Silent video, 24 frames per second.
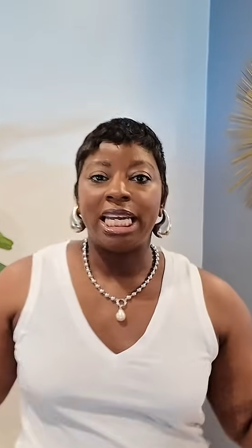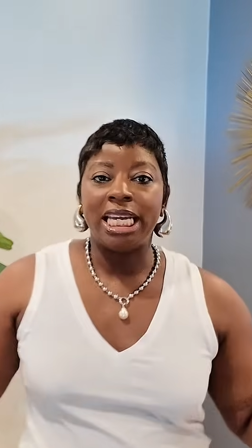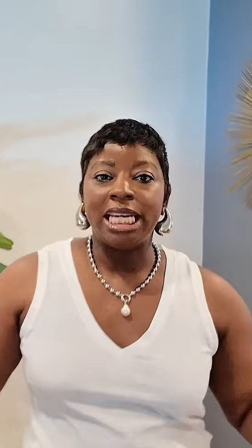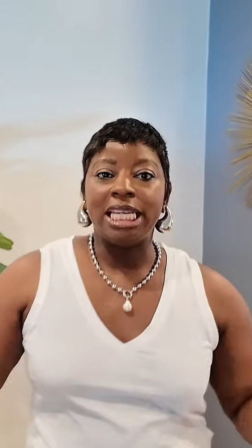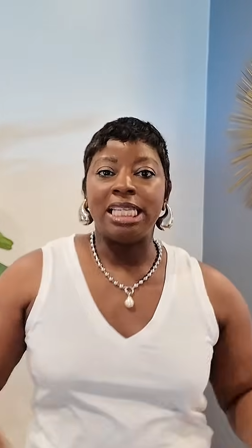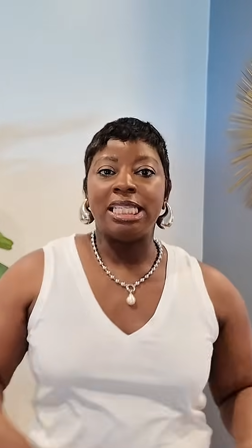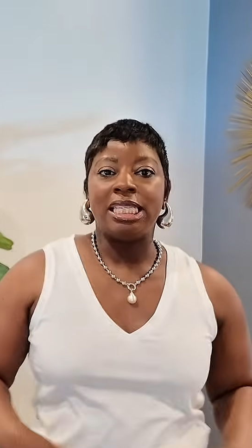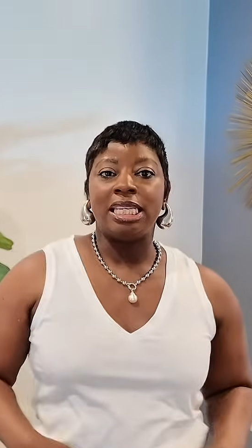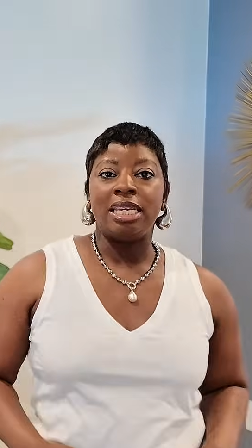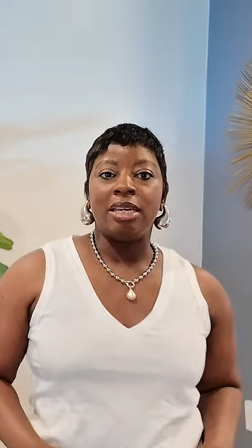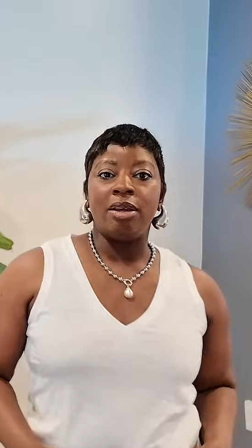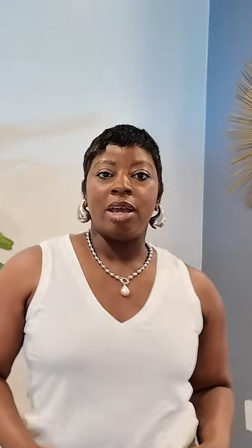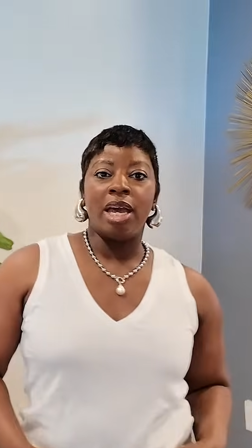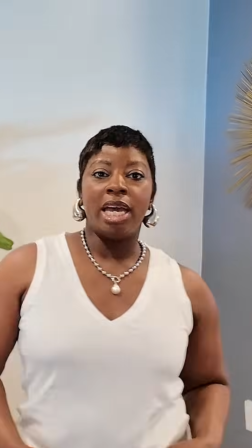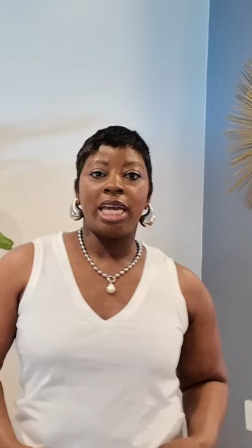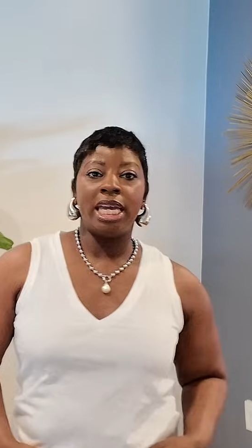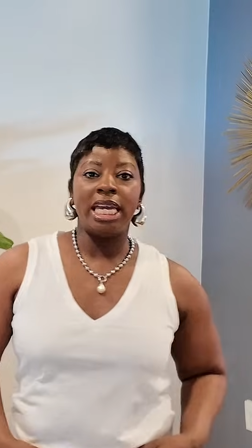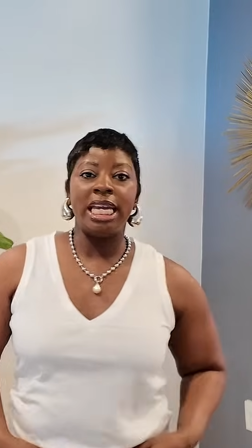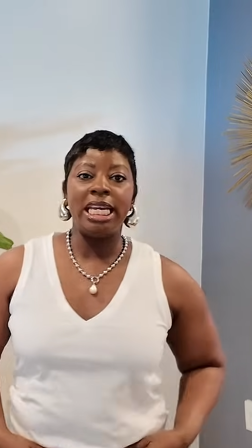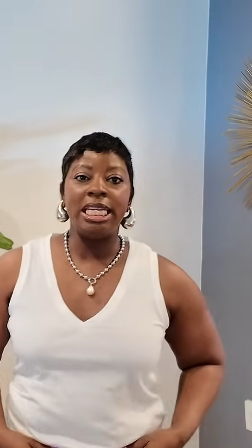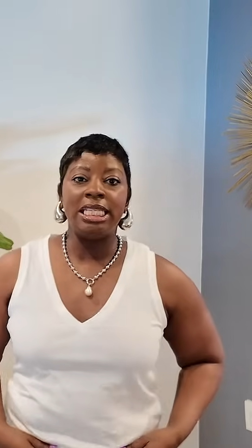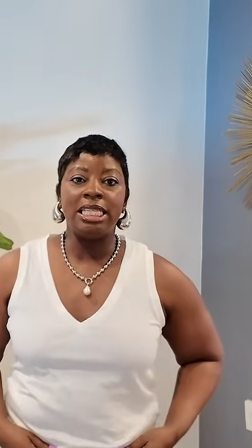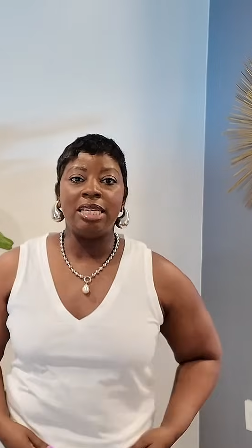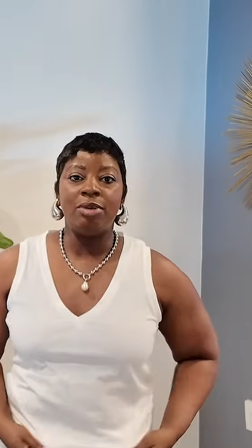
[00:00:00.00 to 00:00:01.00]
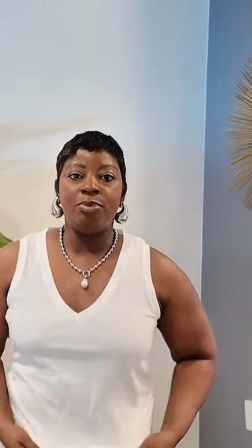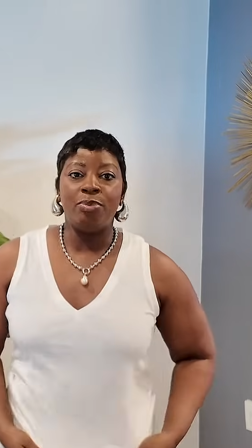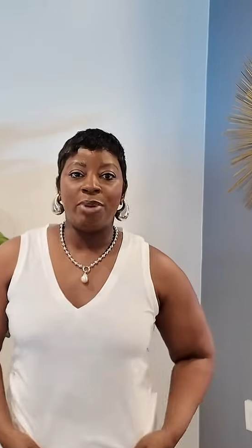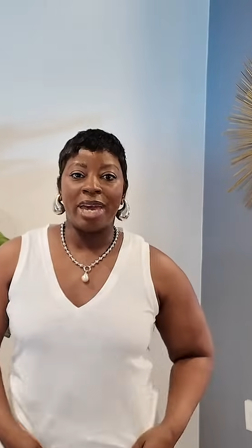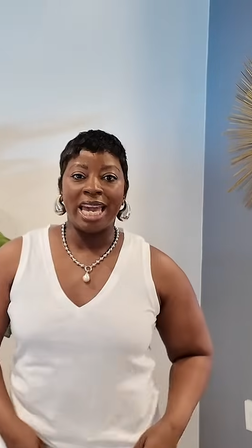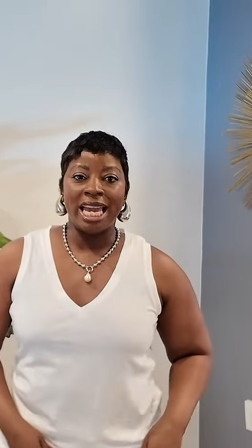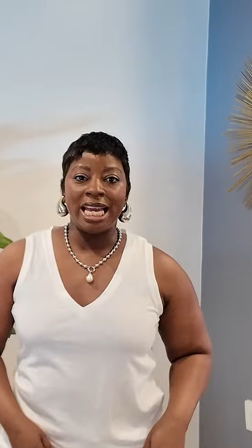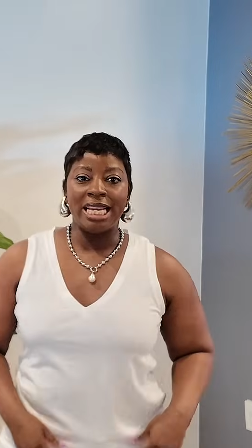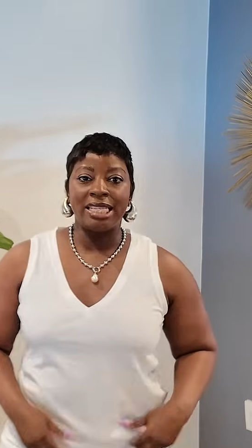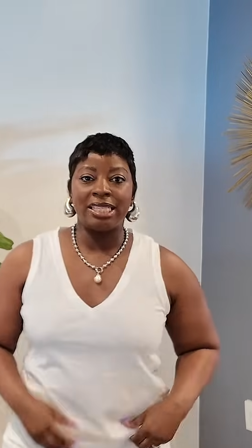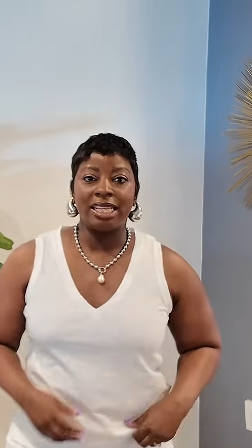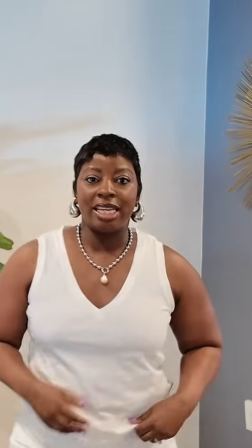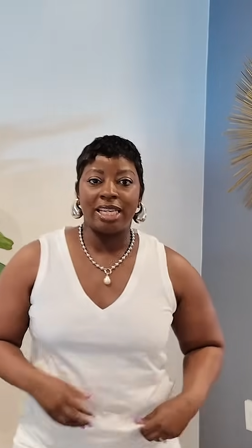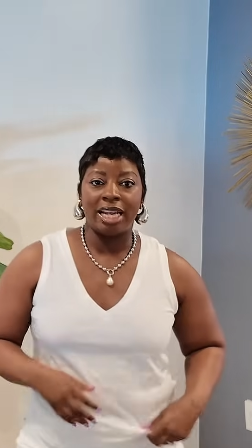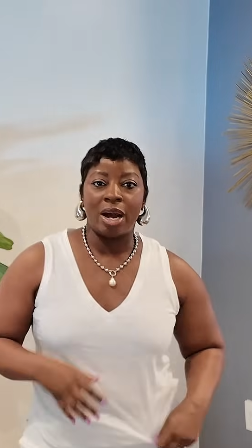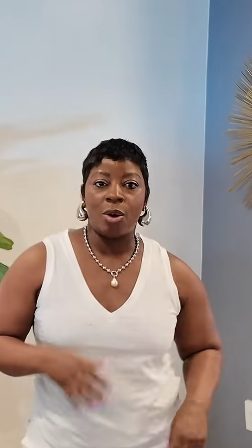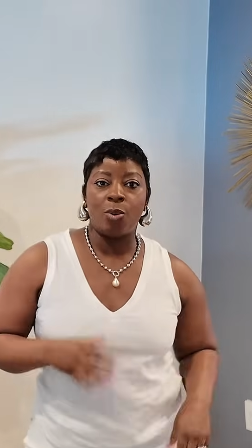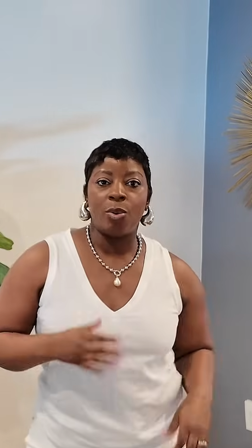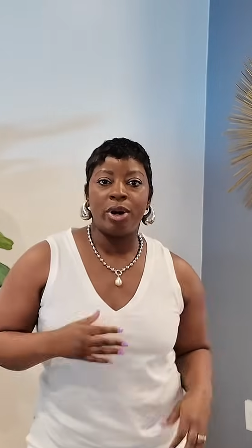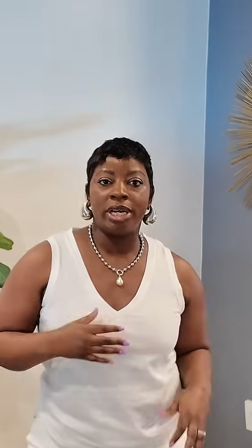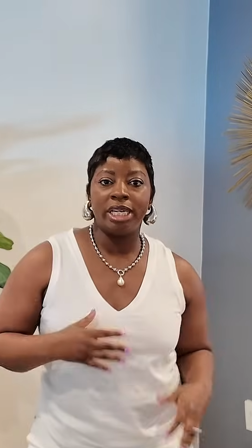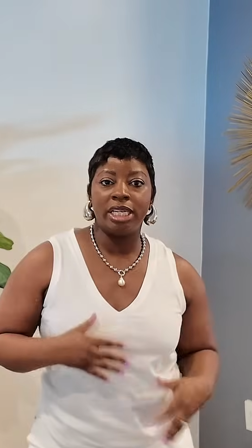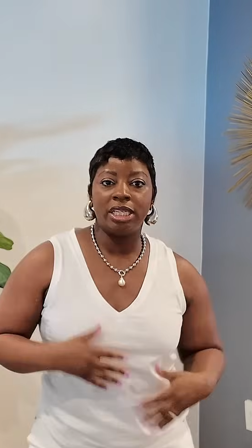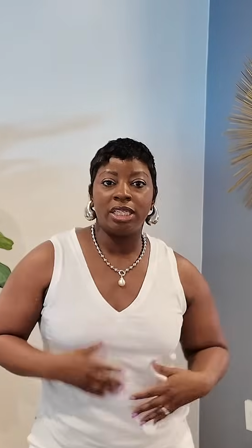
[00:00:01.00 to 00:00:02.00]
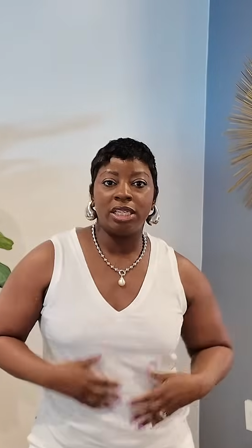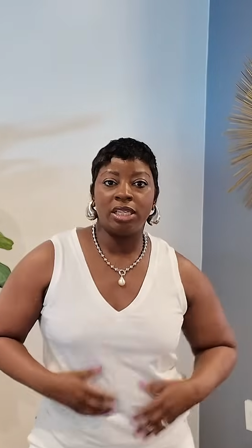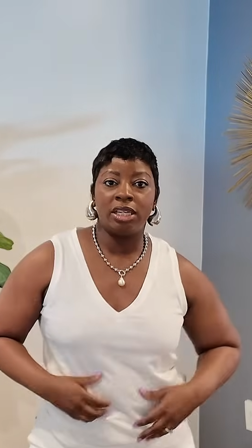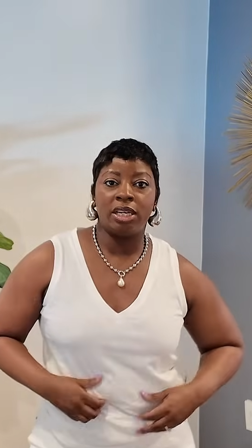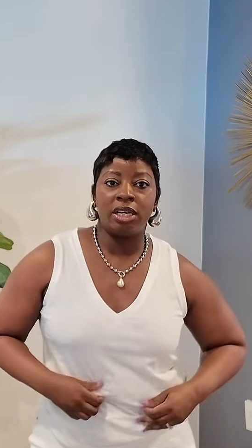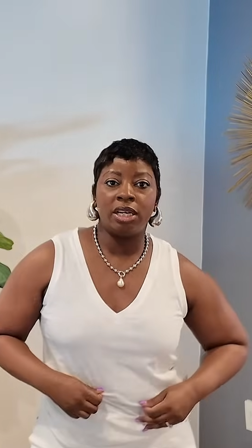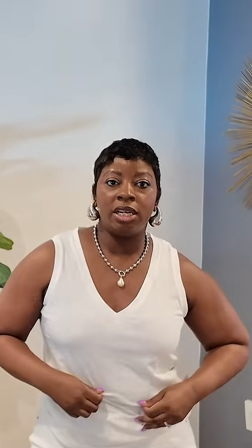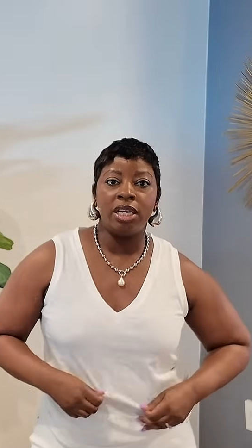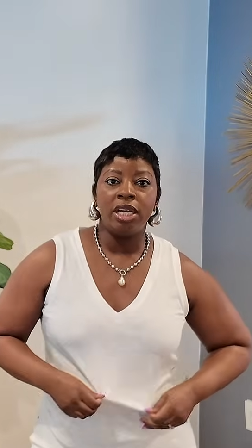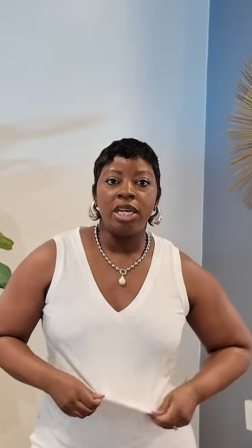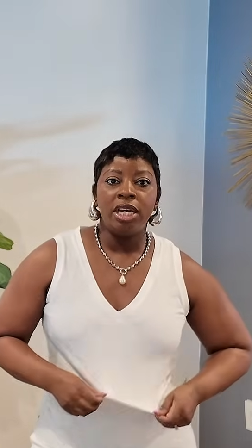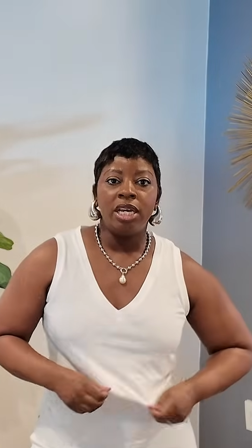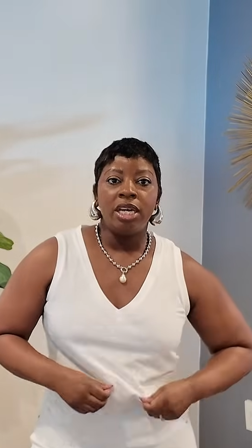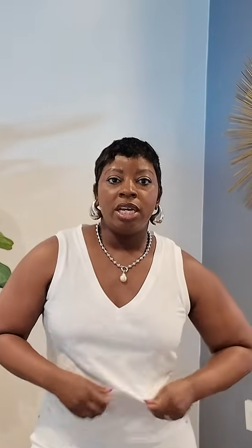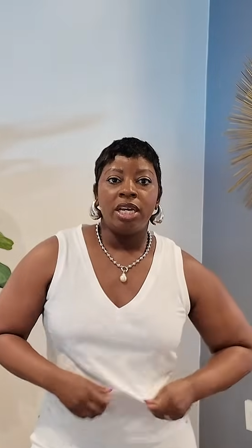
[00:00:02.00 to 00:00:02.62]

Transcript: easy base, and I wanted the